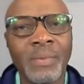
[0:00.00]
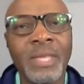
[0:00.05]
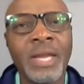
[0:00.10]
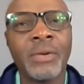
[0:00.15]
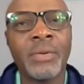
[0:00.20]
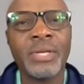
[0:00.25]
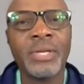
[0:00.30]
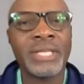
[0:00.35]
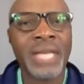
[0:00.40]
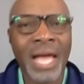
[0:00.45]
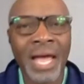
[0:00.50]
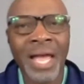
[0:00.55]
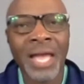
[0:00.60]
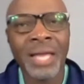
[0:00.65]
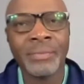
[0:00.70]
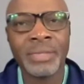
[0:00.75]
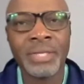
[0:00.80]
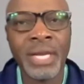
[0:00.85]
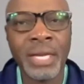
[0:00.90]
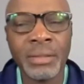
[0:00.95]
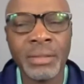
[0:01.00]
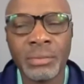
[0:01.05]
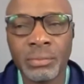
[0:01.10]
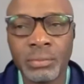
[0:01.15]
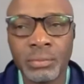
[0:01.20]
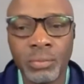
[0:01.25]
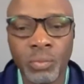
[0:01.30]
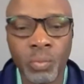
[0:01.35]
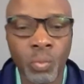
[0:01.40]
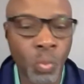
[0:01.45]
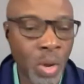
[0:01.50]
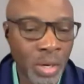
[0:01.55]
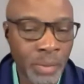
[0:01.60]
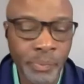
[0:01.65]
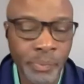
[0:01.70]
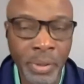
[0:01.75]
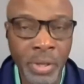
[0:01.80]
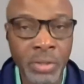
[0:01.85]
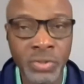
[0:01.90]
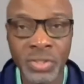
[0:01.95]
There were times that
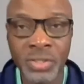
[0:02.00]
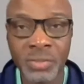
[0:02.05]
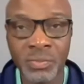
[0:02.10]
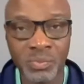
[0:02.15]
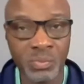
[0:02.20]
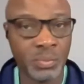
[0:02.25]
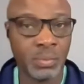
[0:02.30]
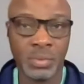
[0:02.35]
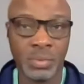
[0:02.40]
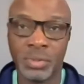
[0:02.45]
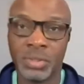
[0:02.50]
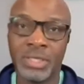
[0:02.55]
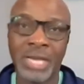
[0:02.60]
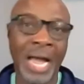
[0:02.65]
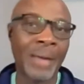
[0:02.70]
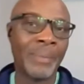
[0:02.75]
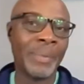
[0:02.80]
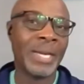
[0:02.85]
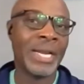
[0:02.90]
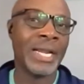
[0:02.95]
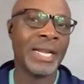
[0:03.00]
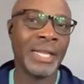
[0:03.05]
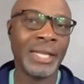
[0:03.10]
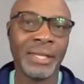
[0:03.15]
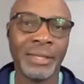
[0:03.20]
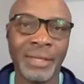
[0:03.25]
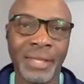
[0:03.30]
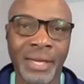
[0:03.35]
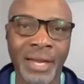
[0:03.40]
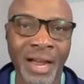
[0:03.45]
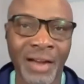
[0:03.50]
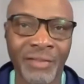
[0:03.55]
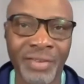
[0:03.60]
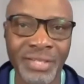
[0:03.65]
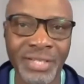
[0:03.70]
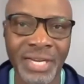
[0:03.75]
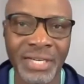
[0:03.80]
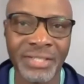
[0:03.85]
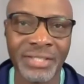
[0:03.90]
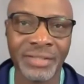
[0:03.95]
one person dominated the
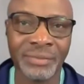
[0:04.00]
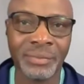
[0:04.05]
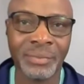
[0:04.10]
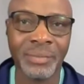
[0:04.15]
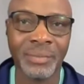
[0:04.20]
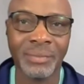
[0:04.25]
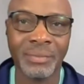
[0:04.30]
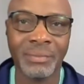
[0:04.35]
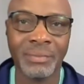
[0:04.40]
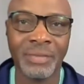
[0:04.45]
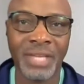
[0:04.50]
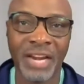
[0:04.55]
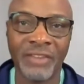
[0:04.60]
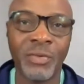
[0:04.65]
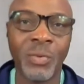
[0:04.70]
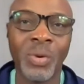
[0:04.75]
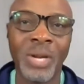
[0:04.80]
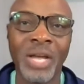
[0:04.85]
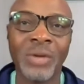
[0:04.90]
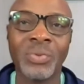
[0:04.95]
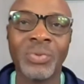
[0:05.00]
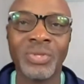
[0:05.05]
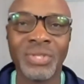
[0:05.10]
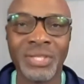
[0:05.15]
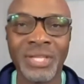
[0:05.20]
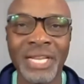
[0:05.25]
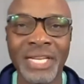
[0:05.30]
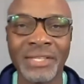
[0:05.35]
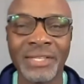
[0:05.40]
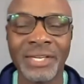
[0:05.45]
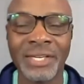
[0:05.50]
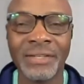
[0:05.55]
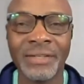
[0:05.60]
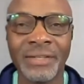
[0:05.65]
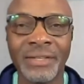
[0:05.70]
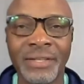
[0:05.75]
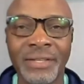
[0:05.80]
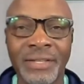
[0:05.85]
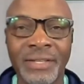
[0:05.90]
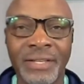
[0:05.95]
conversation. Everyone else was listening.
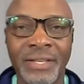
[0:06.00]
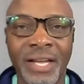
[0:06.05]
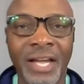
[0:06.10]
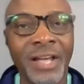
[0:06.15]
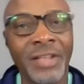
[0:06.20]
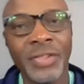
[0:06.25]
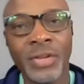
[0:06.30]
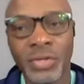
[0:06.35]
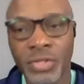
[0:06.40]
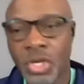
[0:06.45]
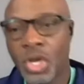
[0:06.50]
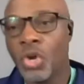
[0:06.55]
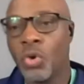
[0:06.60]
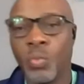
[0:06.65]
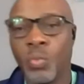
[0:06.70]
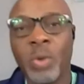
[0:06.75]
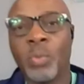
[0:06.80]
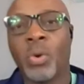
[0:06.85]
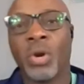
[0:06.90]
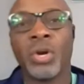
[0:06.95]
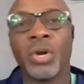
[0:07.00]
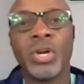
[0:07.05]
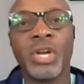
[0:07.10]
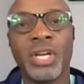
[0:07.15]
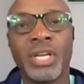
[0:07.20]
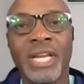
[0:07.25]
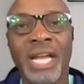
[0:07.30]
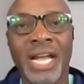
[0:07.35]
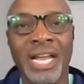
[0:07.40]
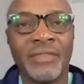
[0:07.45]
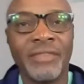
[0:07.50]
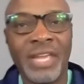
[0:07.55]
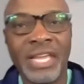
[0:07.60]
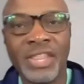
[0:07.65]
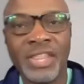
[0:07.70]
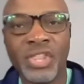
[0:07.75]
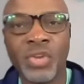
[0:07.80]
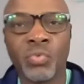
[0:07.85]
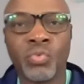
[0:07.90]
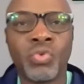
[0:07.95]
Others, we were kind of
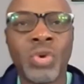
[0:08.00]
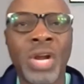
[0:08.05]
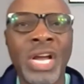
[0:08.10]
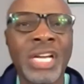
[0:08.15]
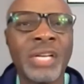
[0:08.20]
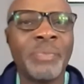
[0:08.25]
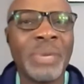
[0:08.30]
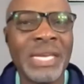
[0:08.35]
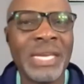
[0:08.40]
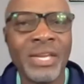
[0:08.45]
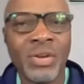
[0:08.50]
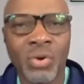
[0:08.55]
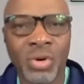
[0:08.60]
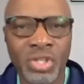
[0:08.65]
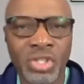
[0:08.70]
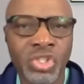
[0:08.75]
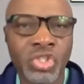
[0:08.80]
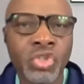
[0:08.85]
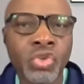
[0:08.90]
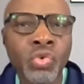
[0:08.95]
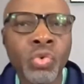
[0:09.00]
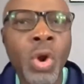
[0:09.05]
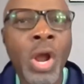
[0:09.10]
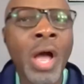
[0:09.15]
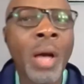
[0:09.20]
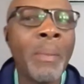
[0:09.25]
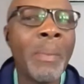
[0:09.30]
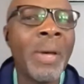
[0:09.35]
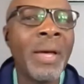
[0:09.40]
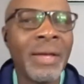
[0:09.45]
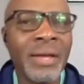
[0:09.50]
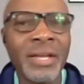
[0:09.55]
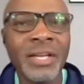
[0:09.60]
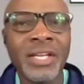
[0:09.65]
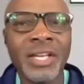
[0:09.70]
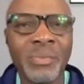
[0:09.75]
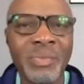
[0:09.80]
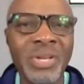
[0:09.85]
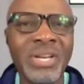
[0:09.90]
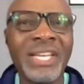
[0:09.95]
in the rugby or scrum
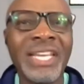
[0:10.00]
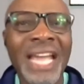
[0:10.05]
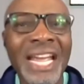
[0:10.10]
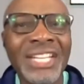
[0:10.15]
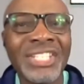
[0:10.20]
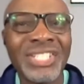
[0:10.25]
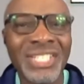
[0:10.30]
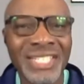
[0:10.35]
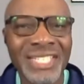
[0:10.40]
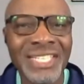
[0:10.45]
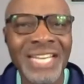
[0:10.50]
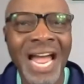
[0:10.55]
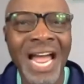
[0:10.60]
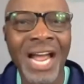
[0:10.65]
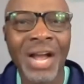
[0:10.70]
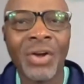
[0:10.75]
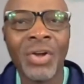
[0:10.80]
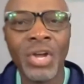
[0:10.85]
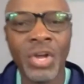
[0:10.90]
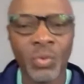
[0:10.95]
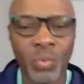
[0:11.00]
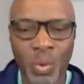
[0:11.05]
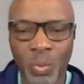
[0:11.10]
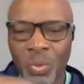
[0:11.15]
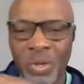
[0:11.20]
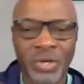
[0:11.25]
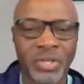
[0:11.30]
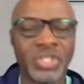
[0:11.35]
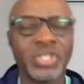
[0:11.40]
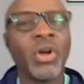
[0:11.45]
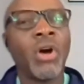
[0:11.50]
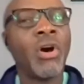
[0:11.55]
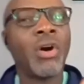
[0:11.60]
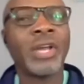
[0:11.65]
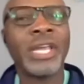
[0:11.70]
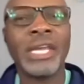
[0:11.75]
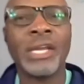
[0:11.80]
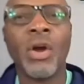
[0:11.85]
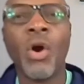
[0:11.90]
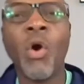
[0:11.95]
communication style where we're
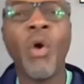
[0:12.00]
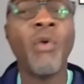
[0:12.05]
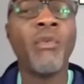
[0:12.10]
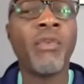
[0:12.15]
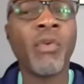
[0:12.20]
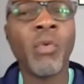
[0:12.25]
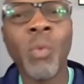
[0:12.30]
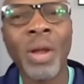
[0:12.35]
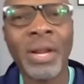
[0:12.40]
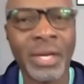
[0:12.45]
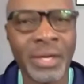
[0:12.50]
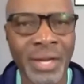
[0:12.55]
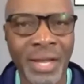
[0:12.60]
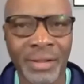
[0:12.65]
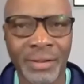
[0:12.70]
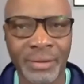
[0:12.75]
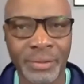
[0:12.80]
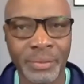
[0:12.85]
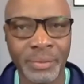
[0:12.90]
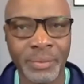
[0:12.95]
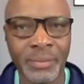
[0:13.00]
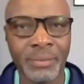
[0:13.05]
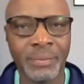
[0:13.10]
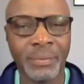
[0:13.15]
talking over one another.